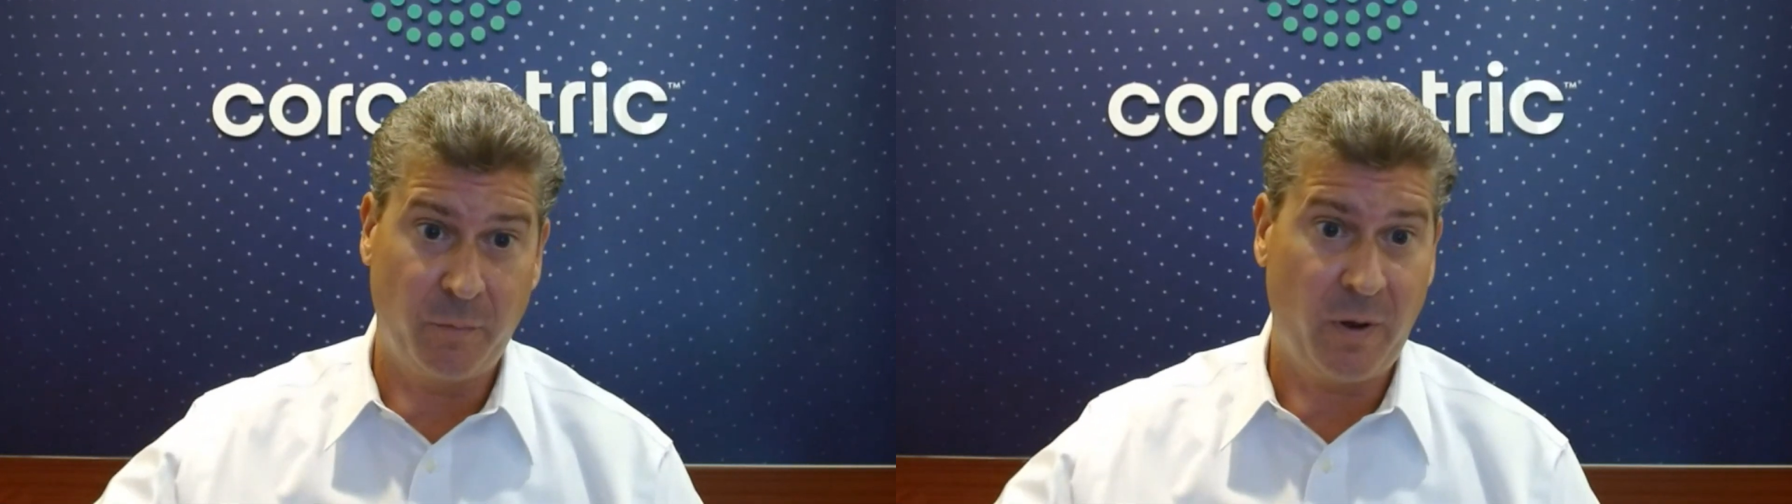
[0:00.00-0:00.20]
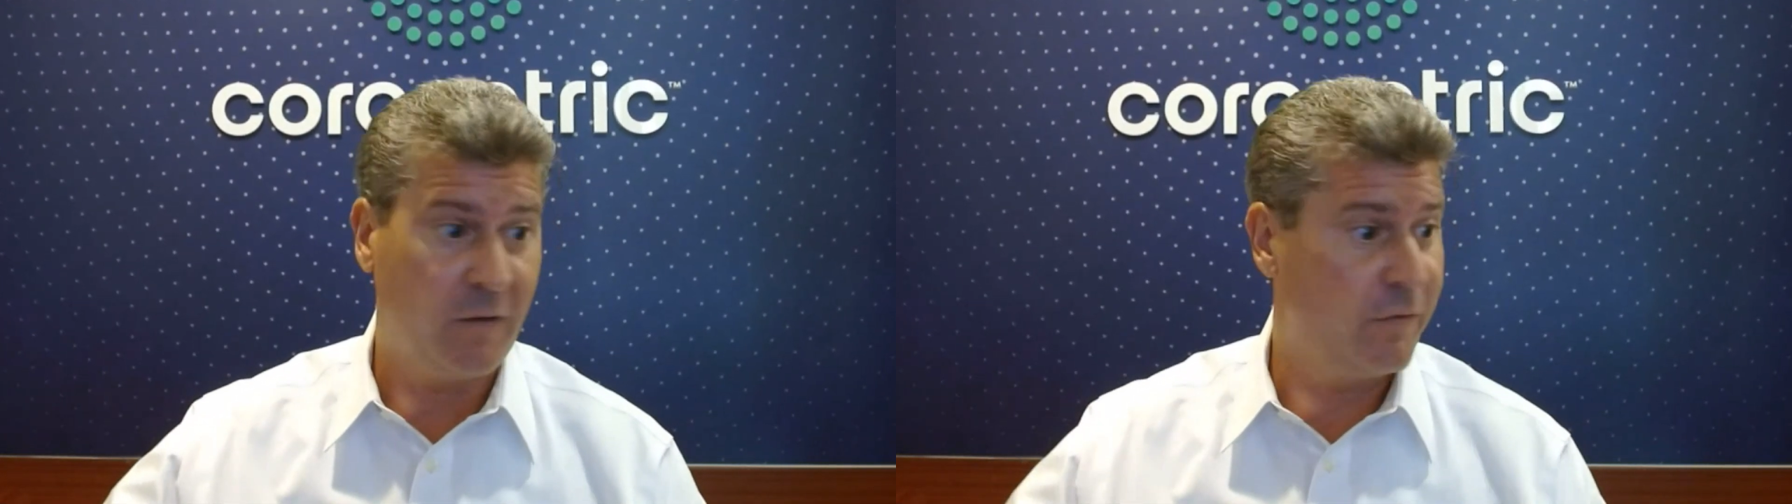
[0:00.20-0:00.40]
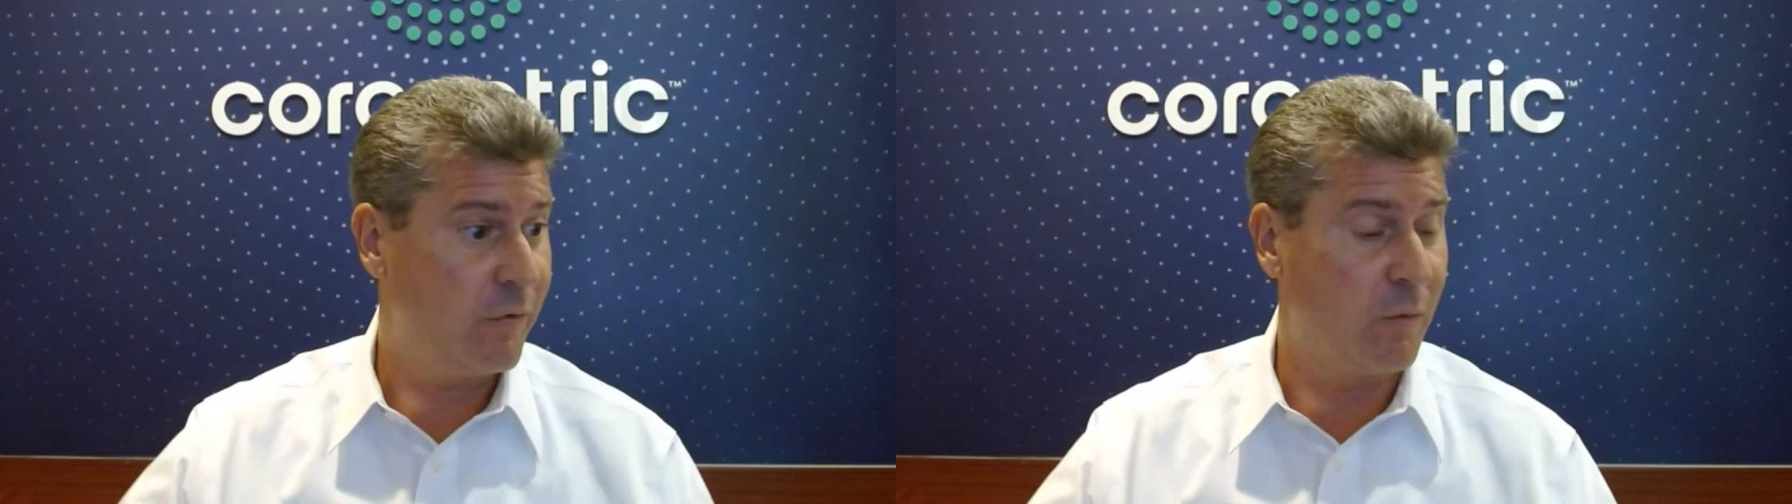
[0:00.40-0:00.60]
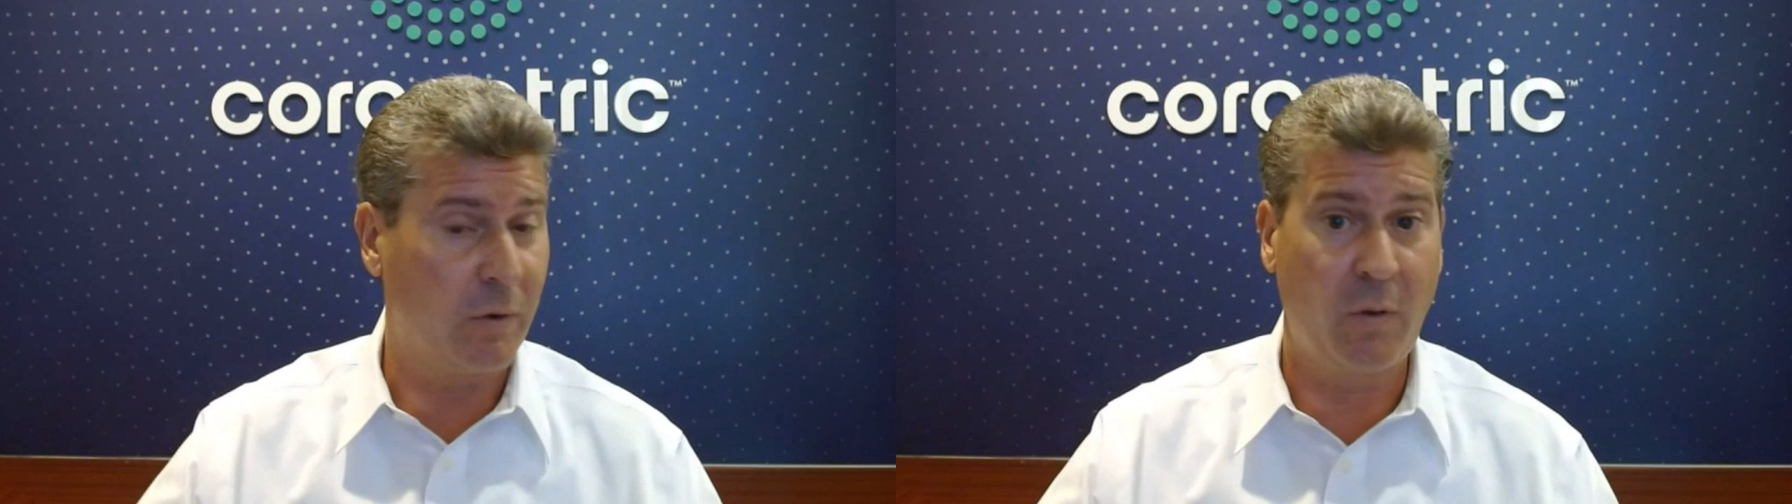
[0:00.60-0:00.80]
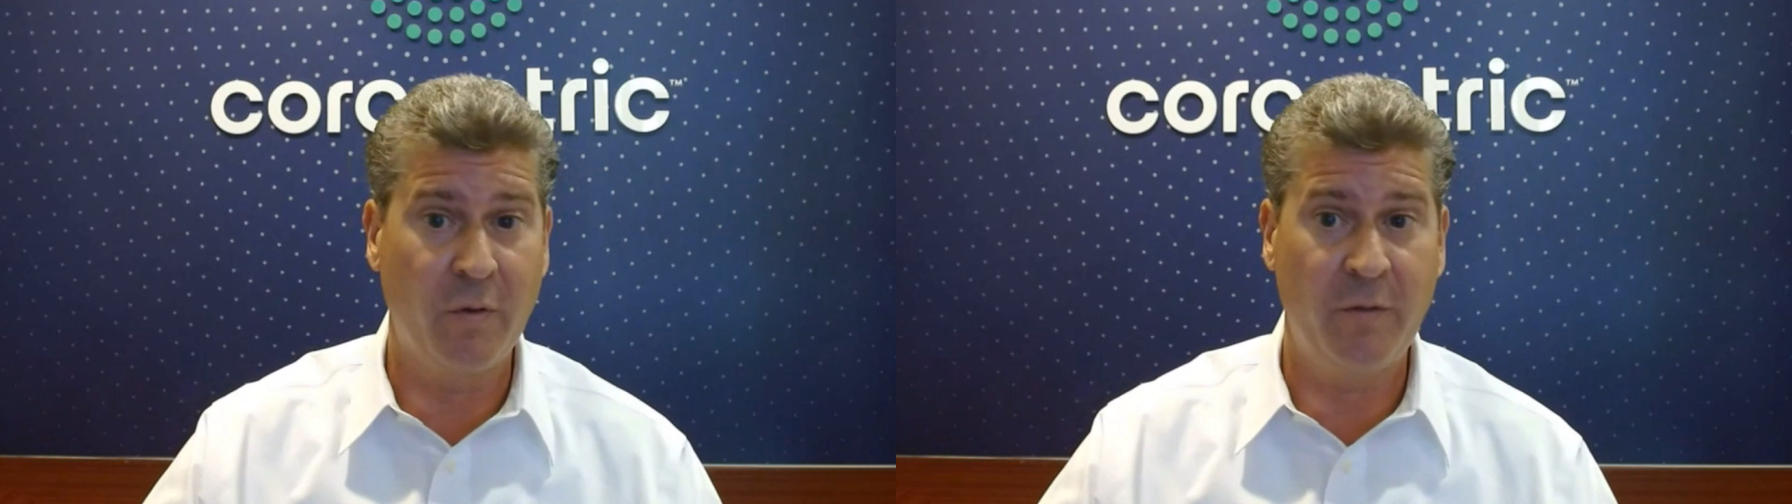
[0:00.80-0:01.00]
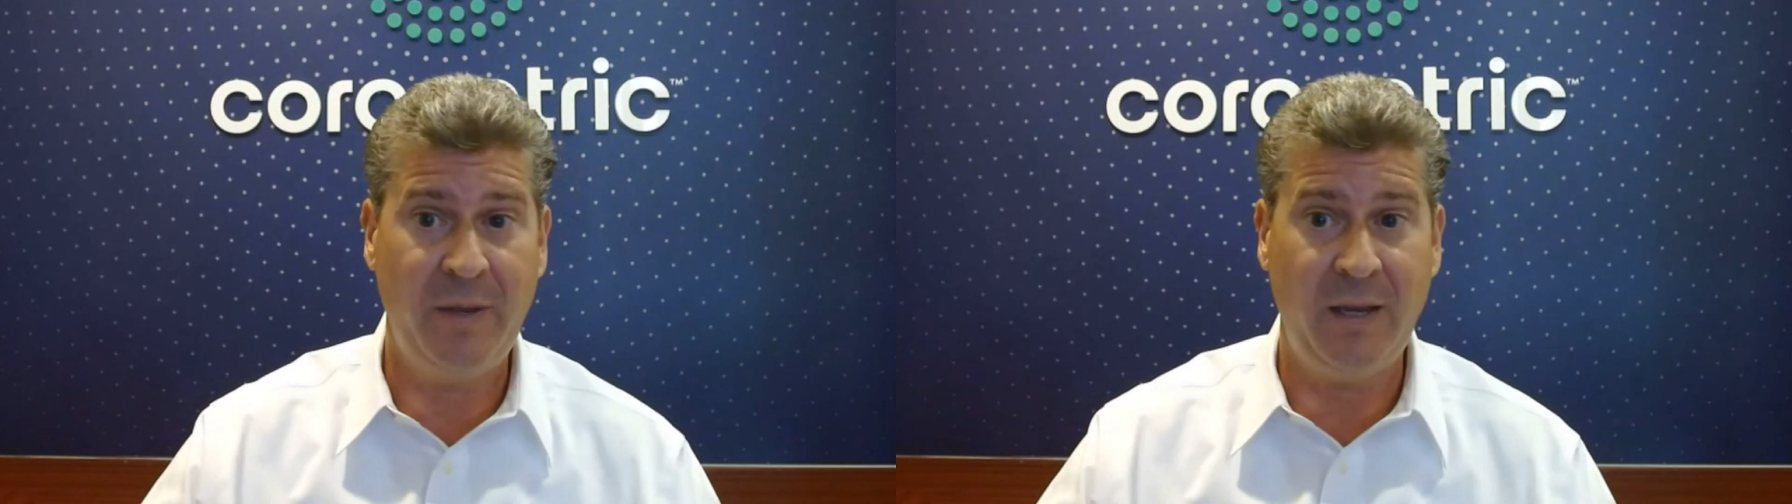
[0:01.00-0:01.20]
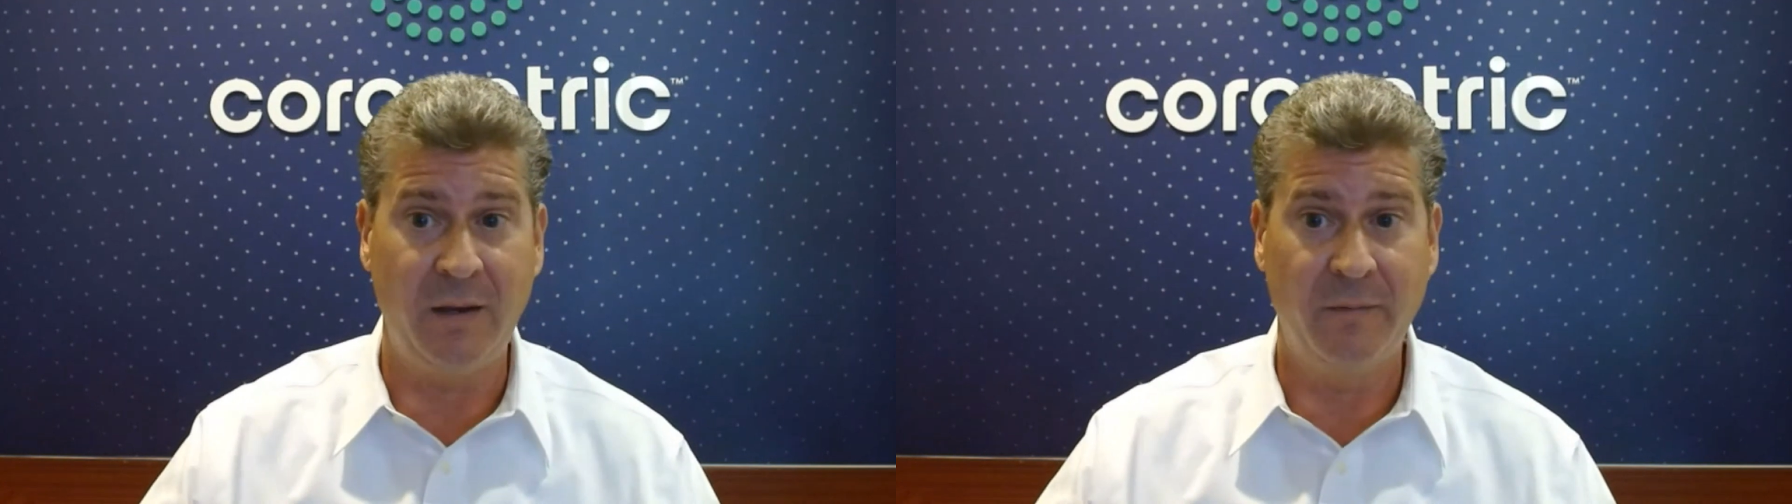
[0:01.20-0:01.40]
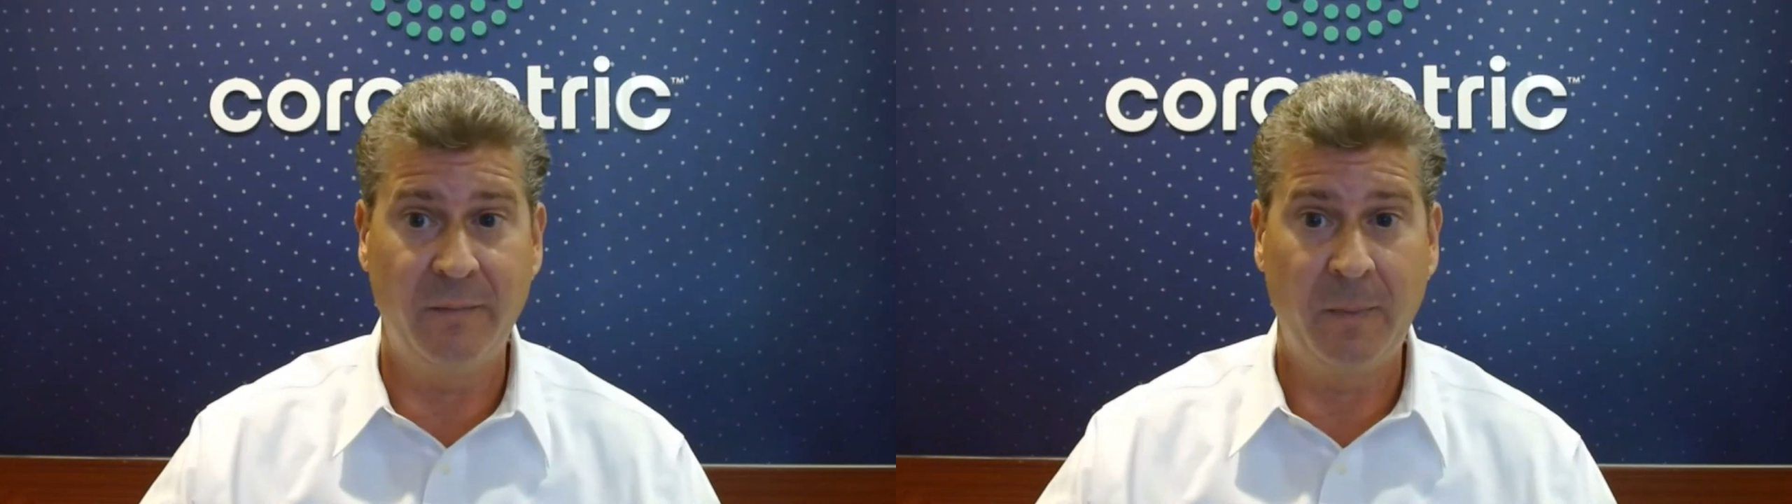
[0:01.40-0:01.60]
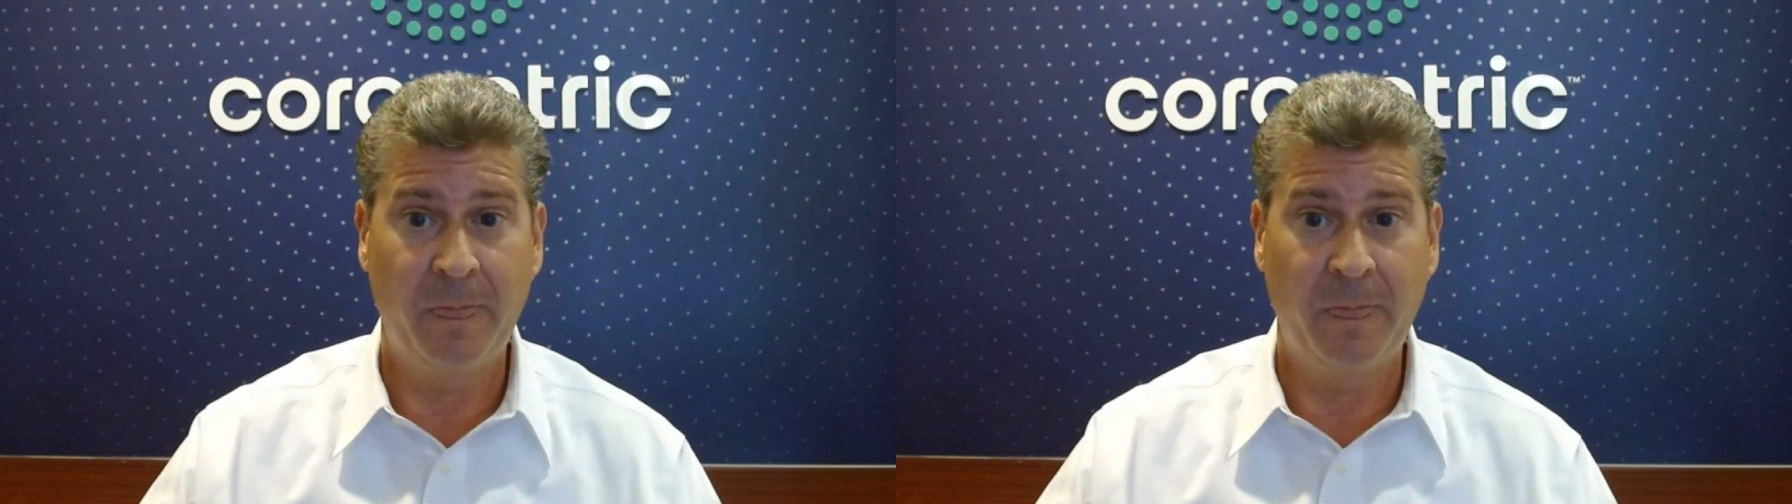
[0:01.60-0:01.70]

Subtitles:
above or below the mean.